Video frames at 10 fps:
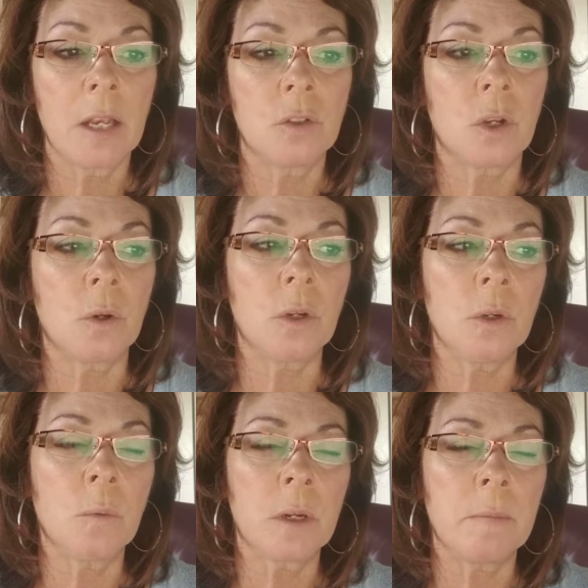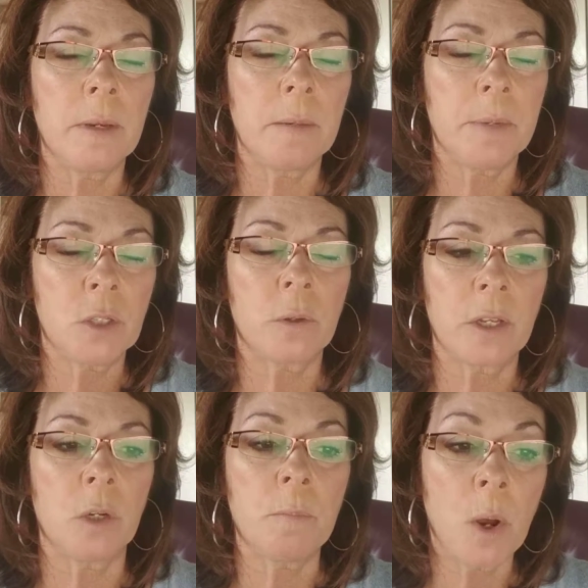So you want to be sure
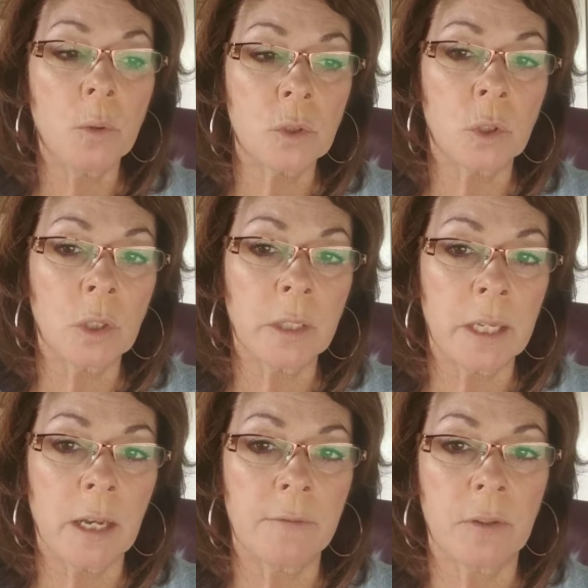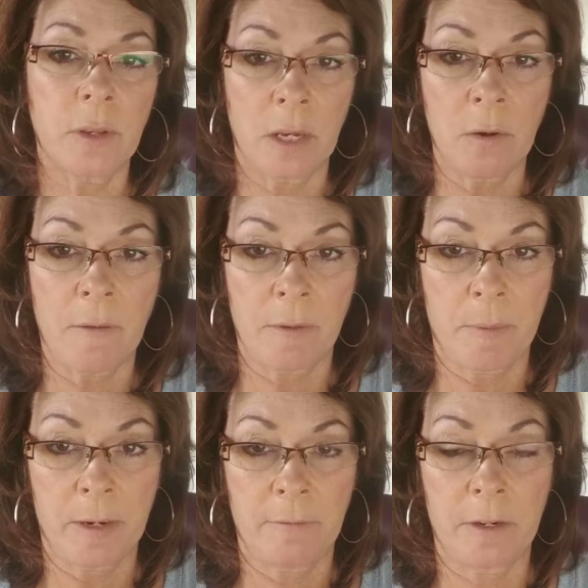that you post early enough so that you have the
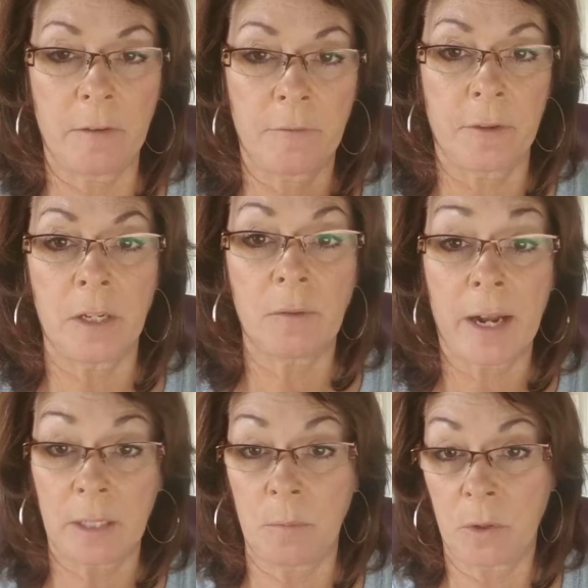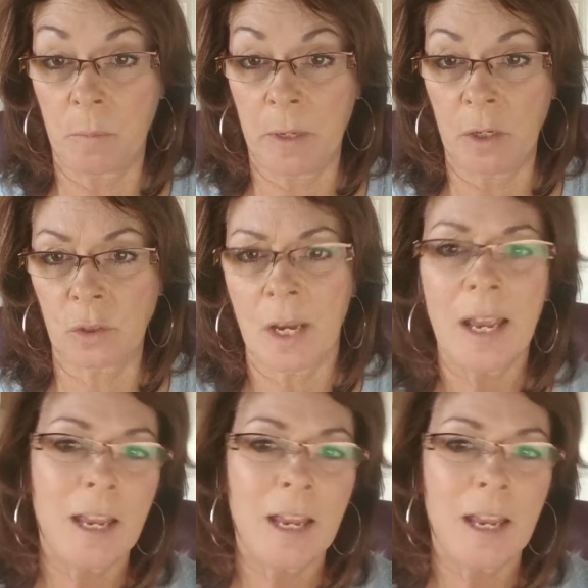benefit of interacting with your peers.